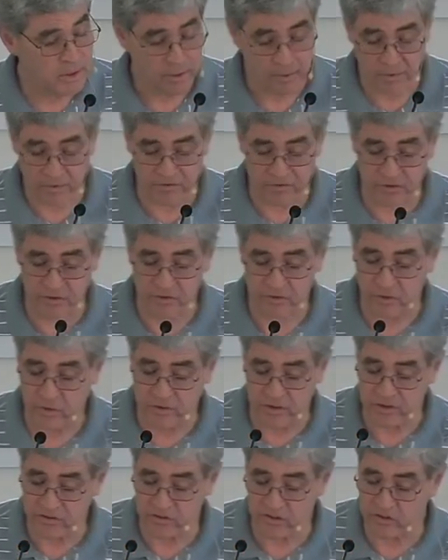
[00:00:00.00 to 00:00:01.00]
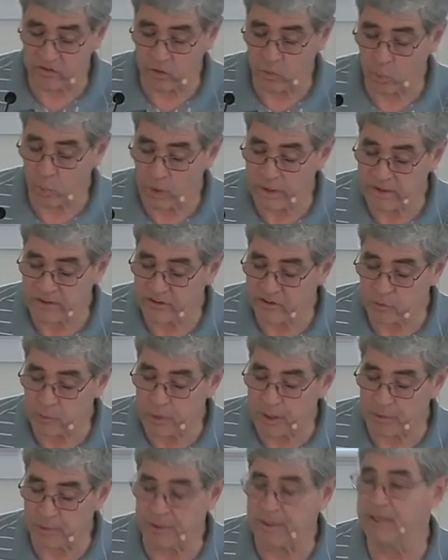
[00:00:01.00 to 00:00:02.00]
this is a
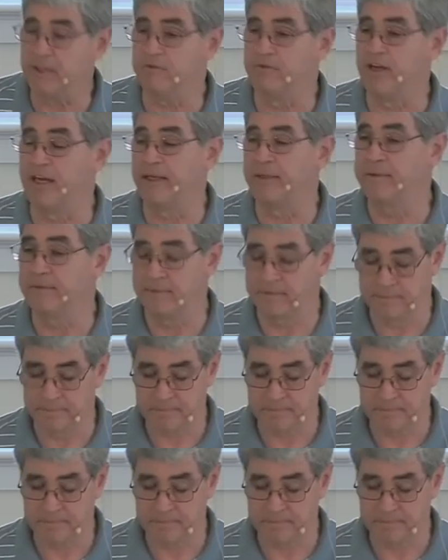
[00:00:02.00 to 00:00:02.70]
witness-bearing event.